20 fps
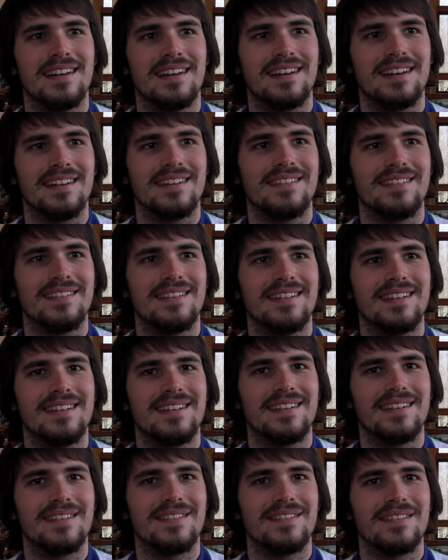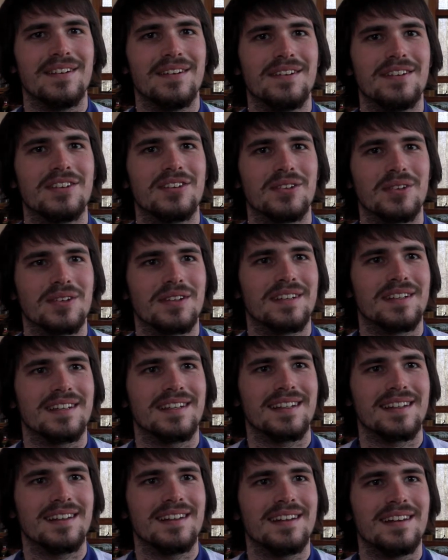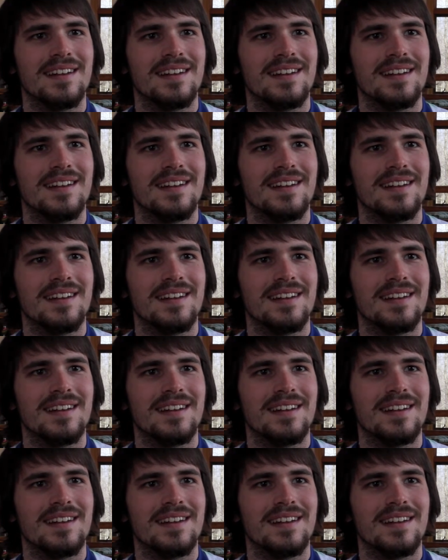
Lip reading: and really sourcing